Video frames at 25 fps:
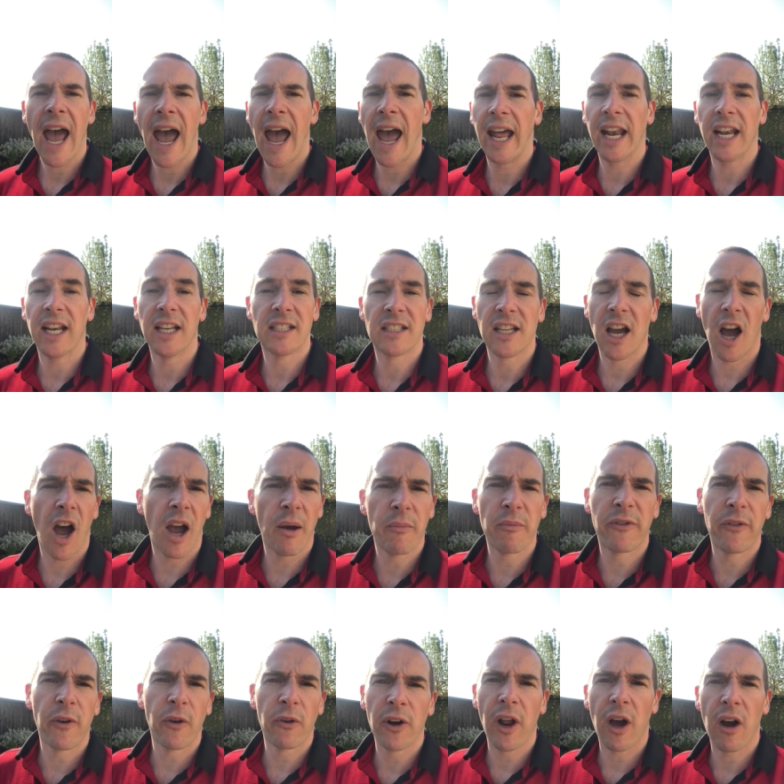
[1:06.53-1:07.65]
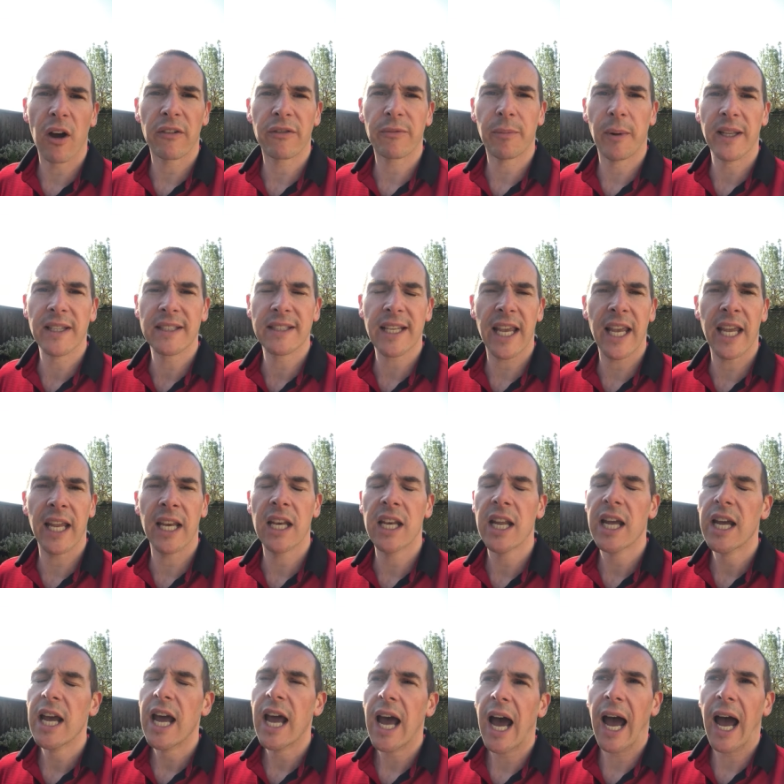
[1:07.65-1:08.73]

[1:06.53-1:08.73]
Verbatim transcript: And I'm four and a half months in.